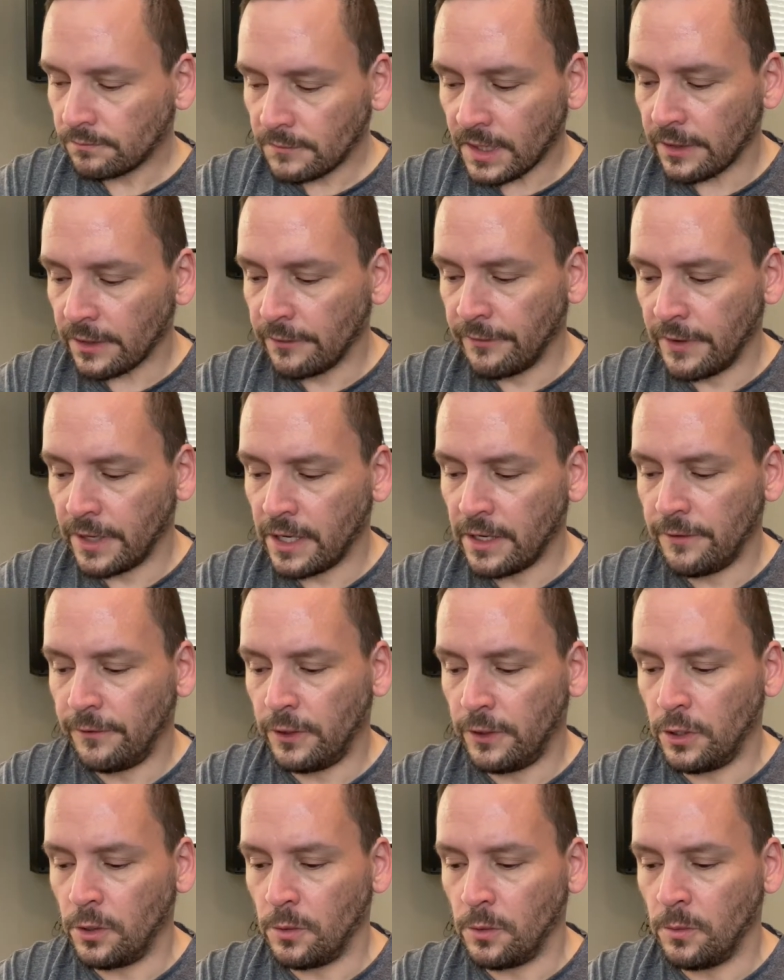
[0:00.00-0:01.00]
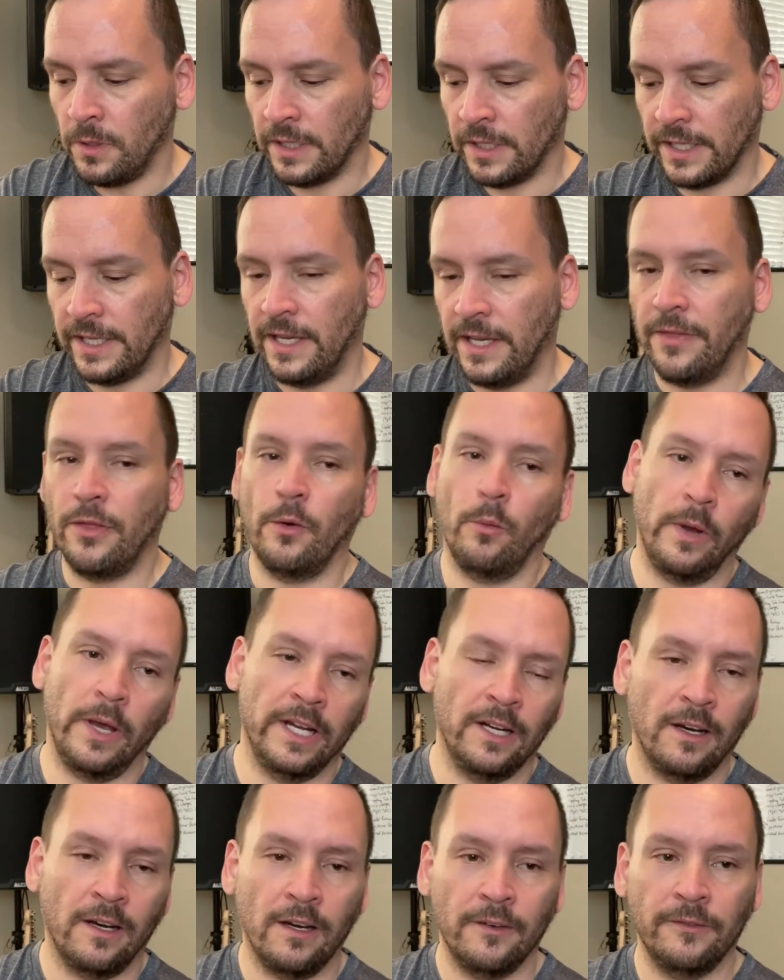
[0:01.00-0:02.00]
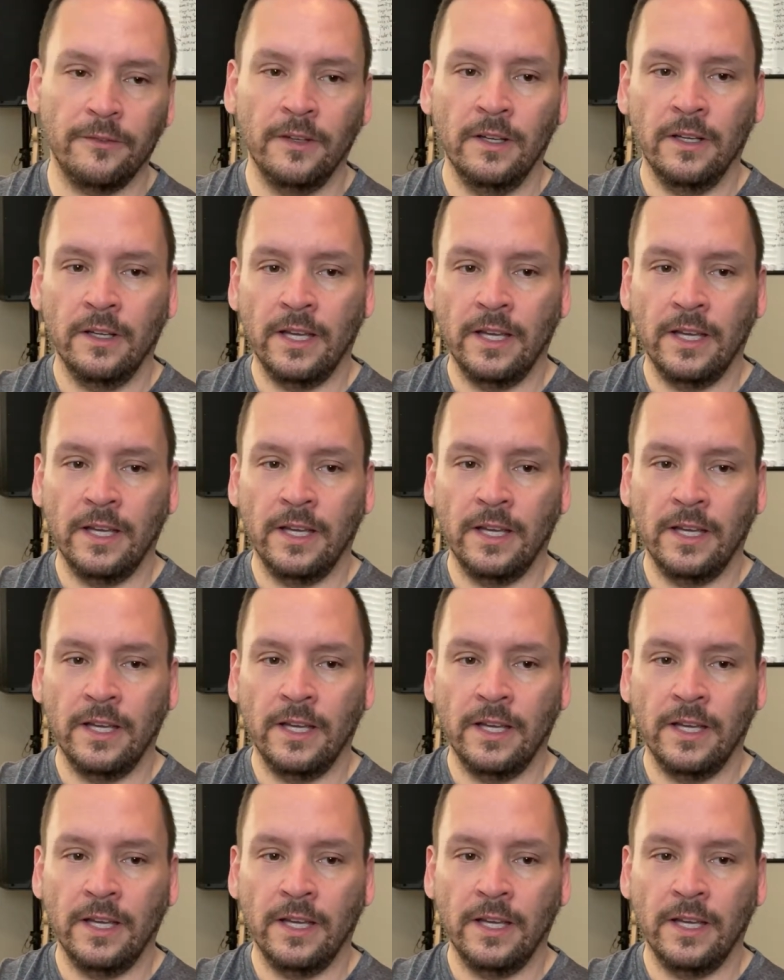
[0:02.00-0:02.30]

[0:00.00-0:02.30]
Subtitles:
Very few get the weight off